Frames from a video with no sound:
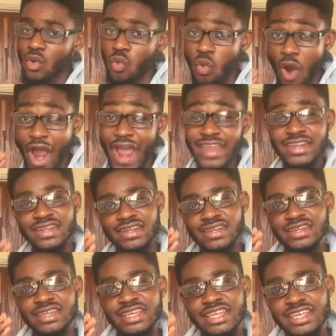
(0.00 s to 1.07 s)
why
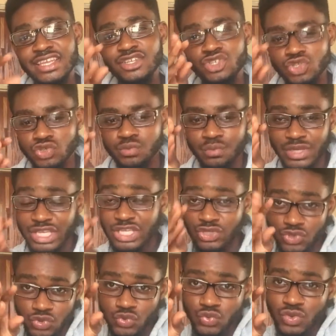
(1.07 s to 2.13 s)
he should pick
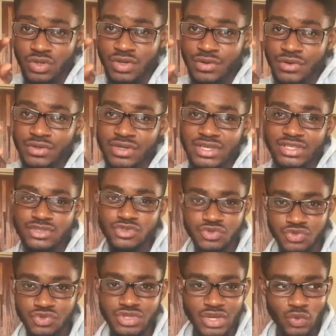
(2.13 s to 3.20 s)
you to
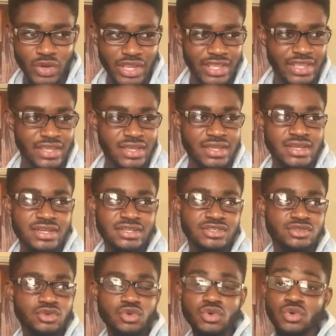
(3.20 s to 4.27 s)
do the work.
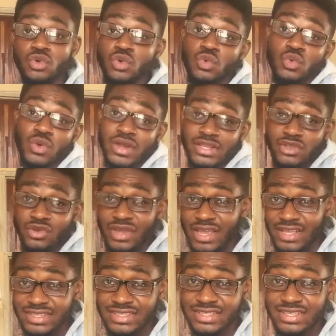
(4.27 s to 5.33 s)
So when you
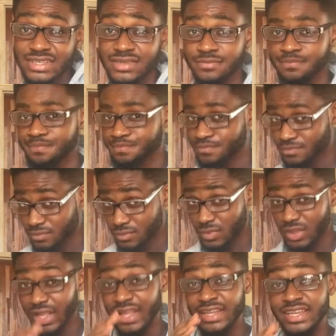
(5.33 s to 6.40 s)
get
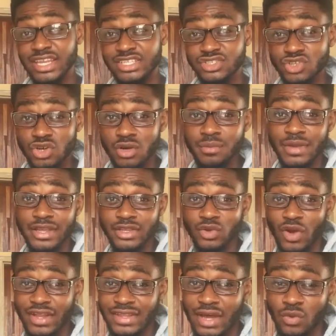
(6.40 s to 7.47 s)
the job and
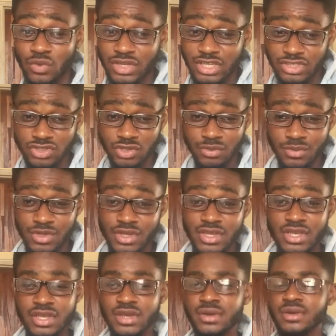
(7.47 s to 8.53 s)
you are done with the job
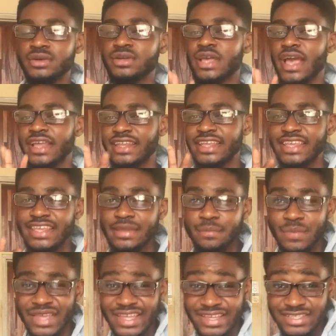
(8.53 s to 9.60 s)
and he
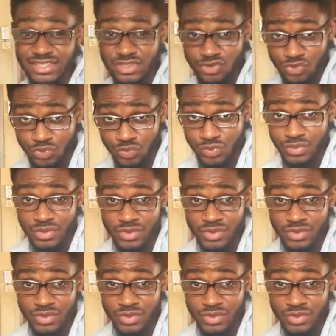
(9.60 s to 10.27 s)
pays you,